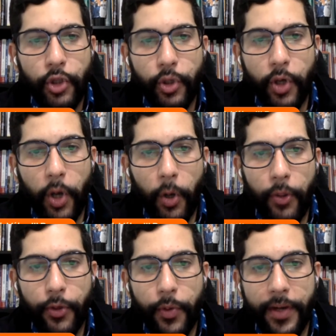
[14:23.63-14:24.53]
to go
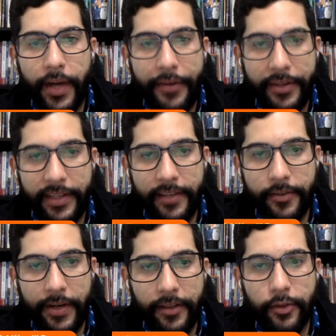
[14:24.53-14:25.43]
through another
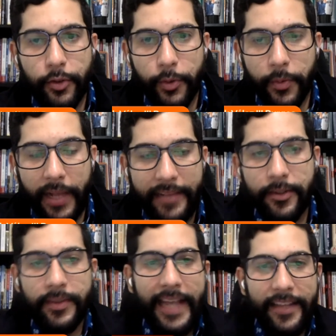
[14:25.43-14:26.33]
district to do that.
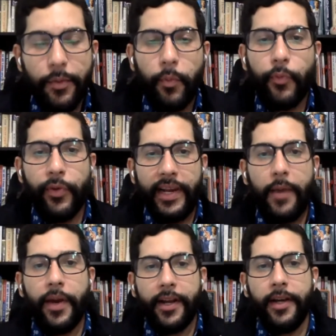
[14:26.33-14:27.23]
So that's really
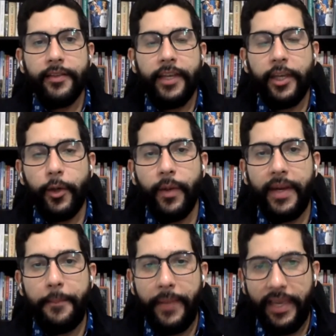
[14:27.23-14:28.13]
what
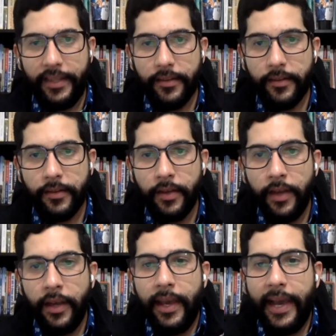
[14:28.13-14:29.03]
contiguity means.
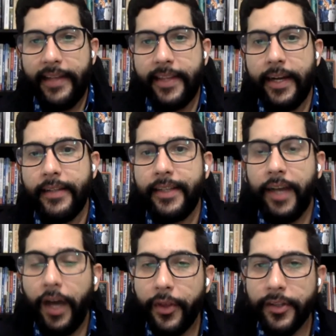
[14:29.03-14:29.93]
And then on the
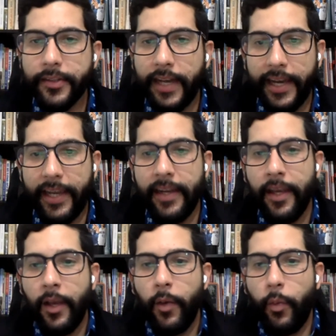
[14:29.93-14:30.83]
other side,
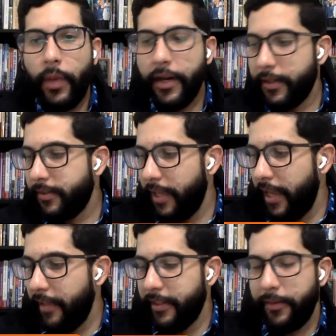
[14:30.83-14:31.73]
we are
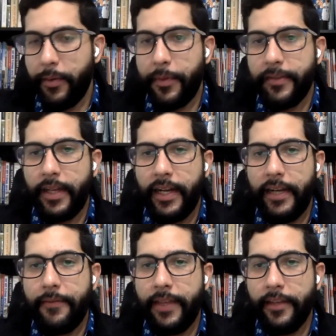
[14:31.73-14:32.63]
seeing the
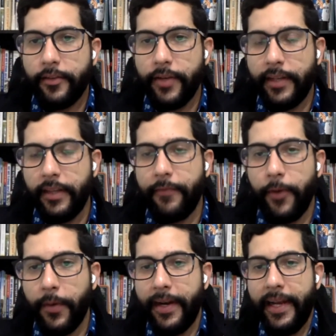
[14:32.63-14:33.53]
representative district in
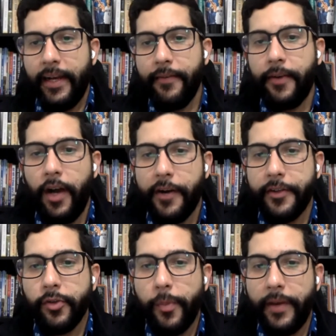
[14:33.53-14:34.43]
Florida of
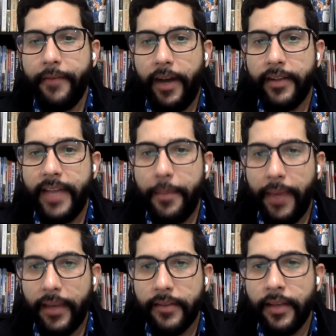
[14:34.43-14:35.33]
Congresswoman Val
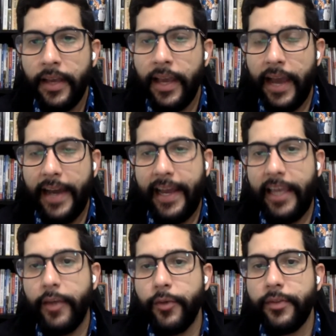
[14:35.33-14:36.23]
Demings. And I
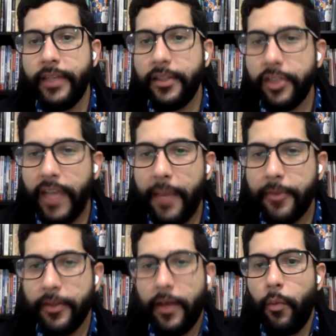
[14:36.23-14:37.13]
use this shape
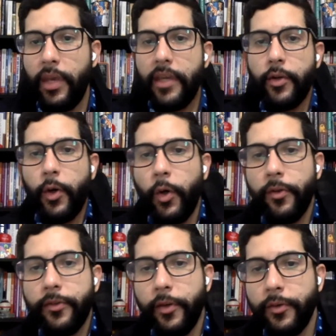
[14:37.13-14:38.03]
so that we could
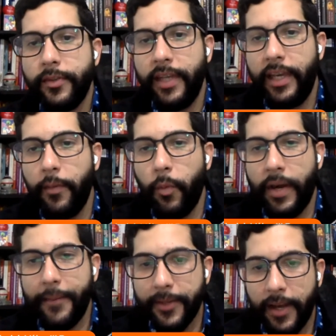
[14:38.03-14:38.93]
also see
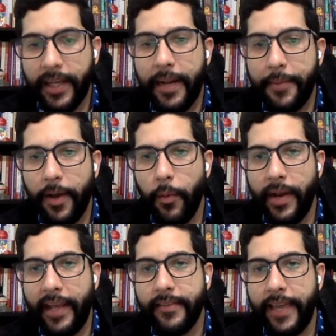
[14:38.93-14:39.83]
what I'm talking about when
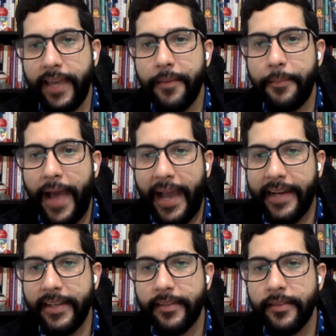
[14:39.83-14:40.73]
I say
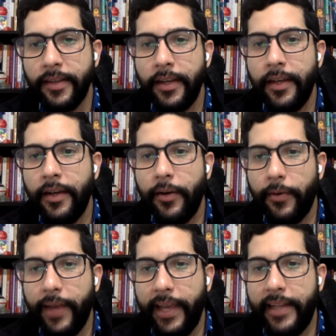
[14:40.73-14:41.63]
compactness,
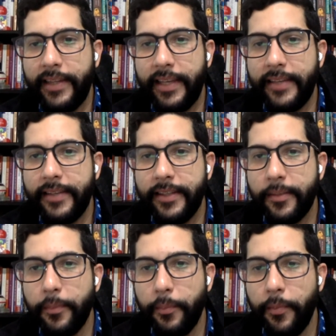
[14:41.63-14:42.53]
right? This
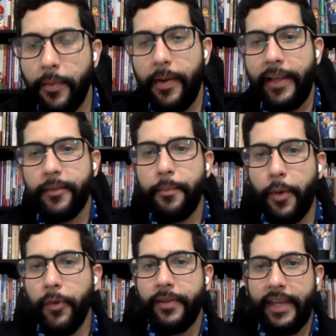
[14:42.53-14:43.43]
is as
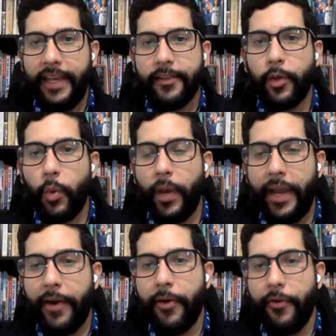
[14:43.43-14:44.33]
mostly a
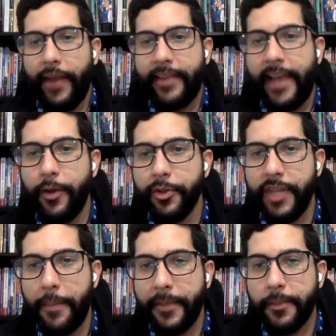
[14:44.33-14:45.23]
square or rectangle
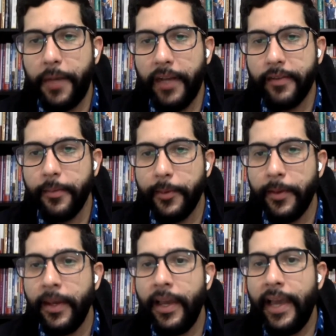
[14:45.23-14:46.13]
shape as possible.
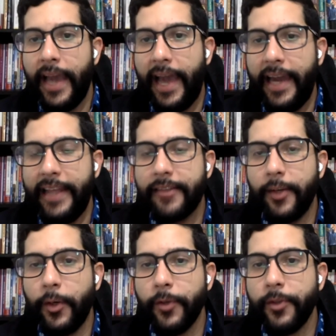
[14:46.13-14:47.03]
And it's
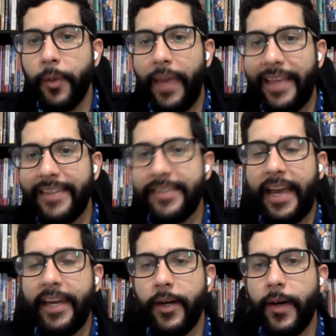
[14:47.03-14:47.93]
also
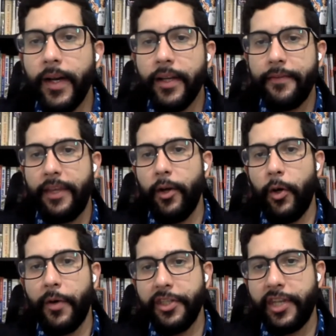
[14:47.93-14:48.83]
inside all of the
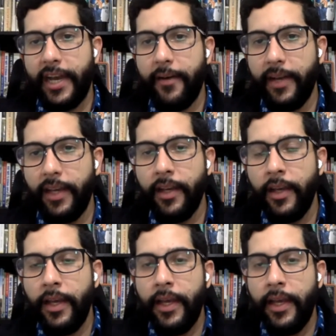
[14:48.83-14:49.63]
Orange County.